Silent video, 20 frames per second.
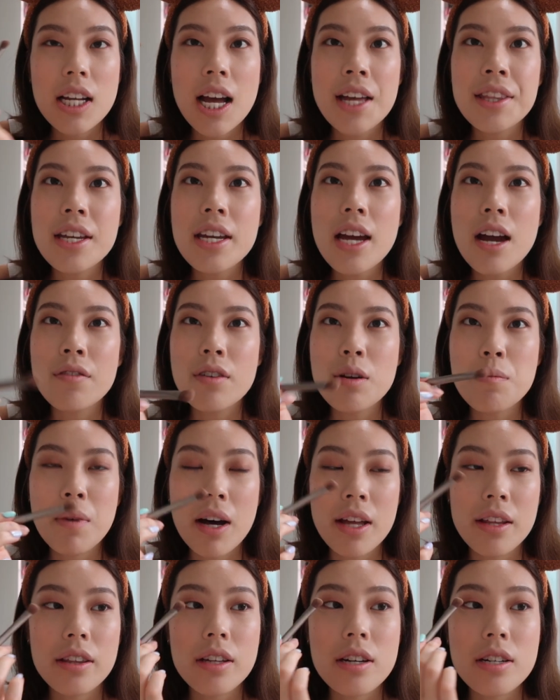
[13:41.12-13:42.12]
I think every
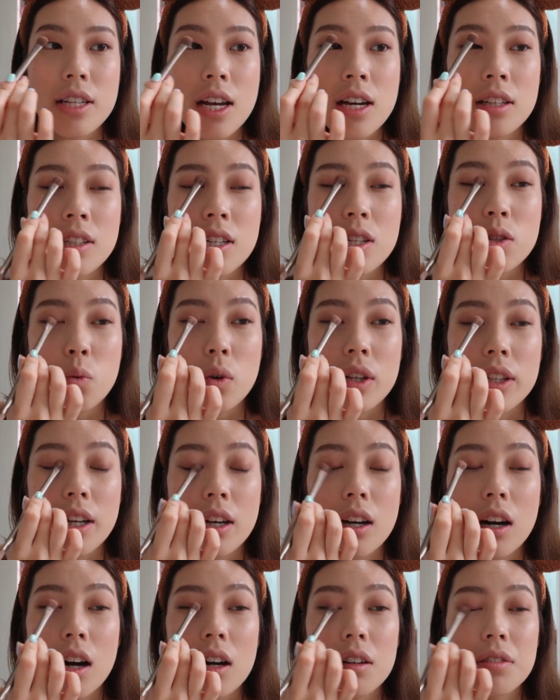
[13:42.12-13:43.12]
month there's at least one
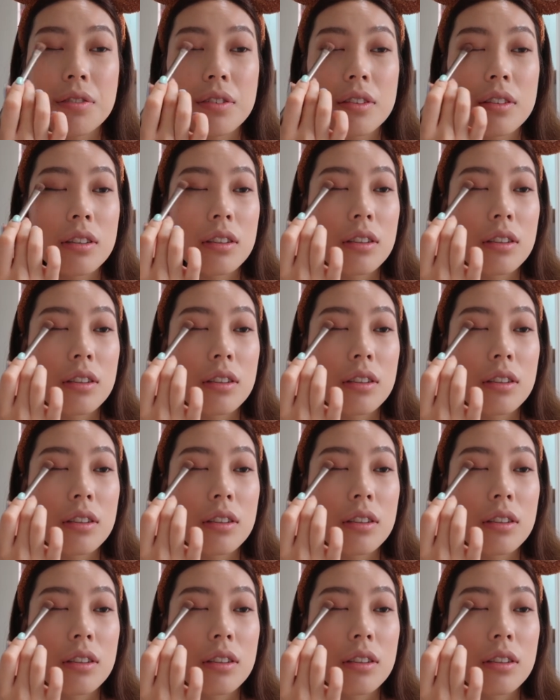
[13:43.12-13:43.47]
day off.